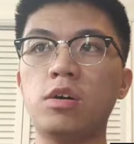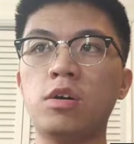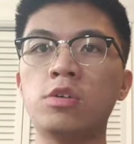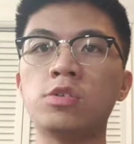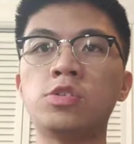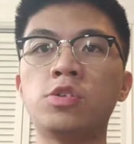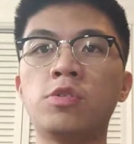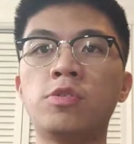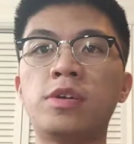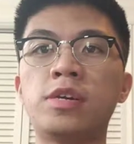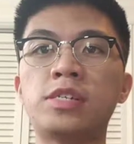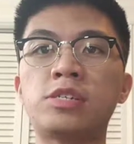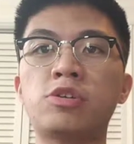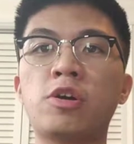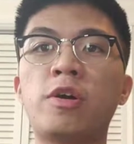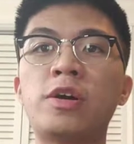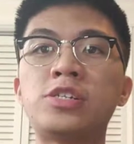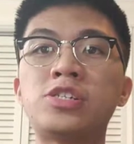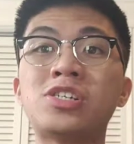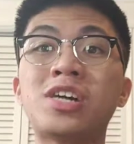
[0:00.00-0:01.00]
also known as
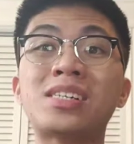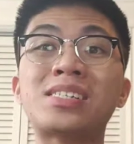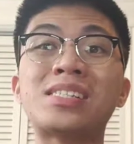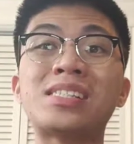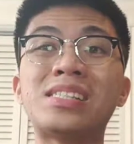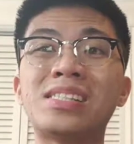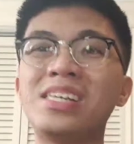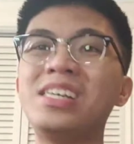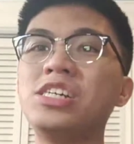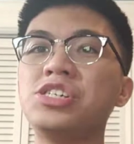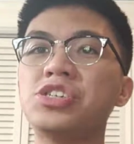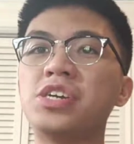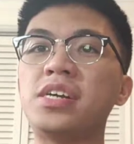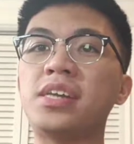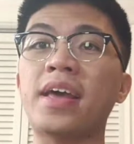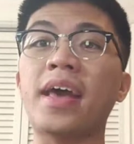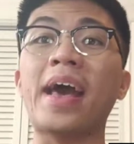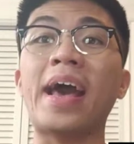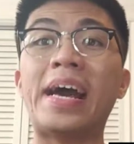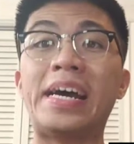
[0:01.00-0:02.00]
Watch Dogs
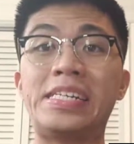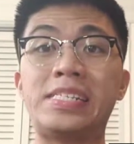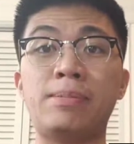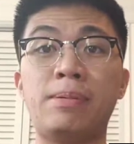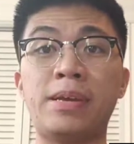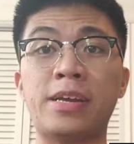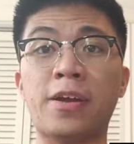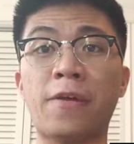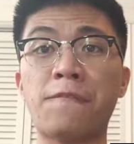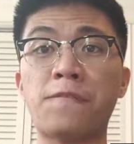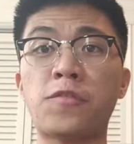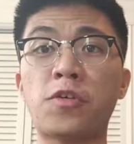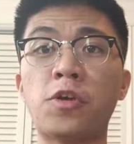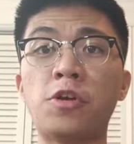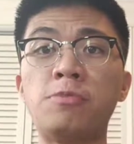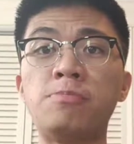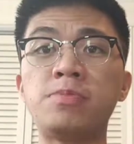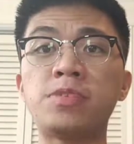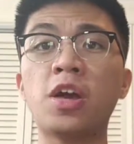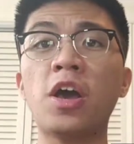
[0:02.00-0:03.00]
Legion, has been
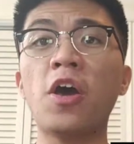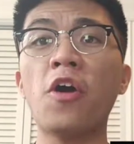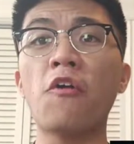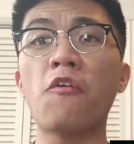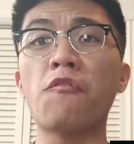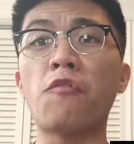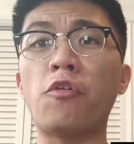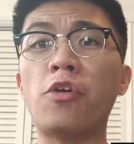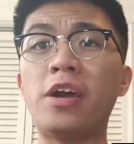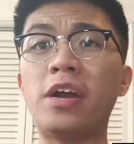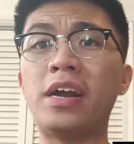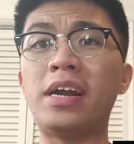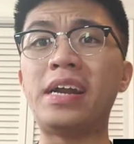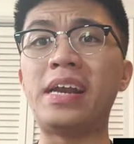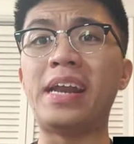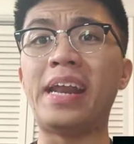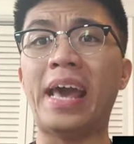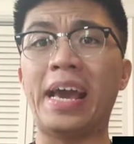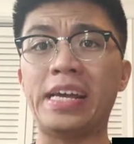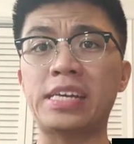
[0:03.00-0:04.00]
confirmed for
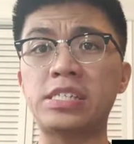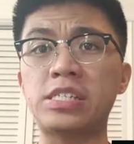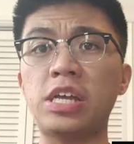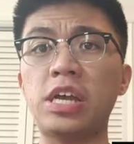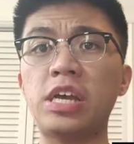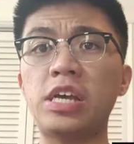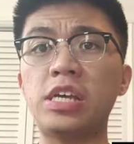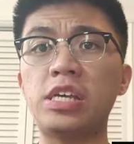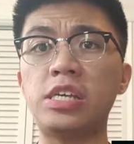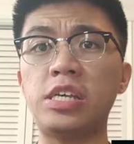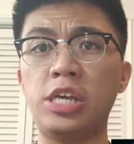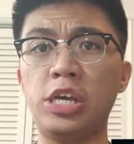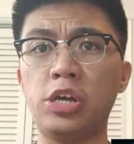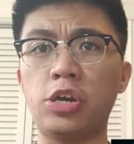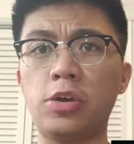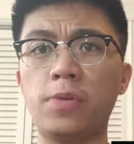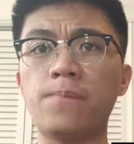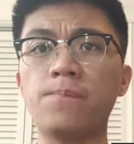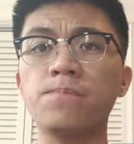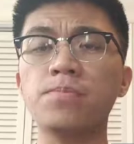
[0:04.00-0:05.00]
next
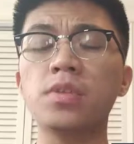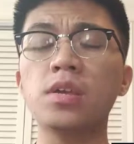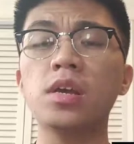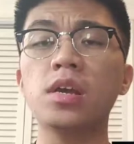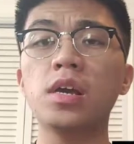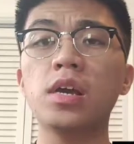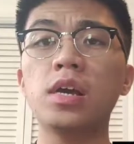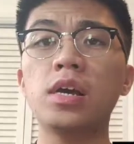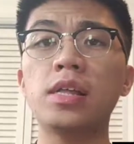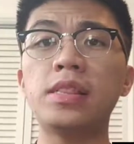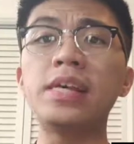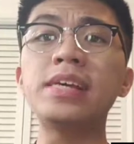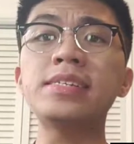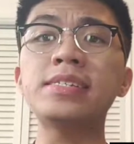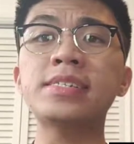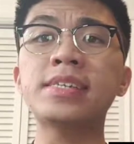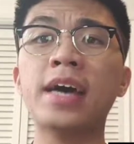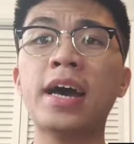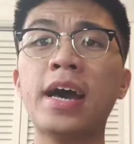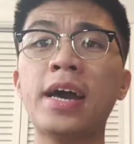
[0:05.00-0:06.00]
year.
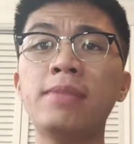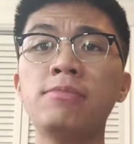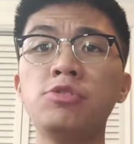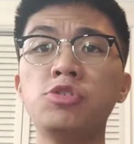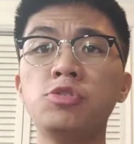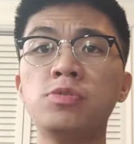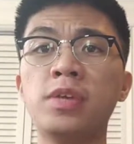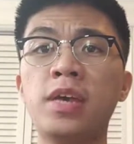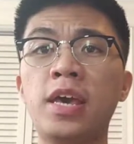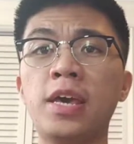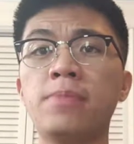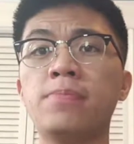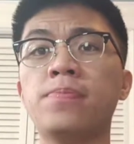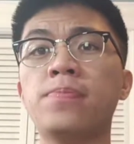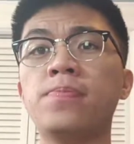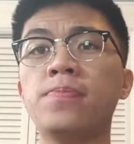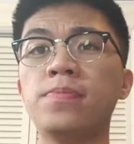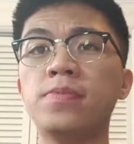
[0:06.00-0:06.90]
This time you takes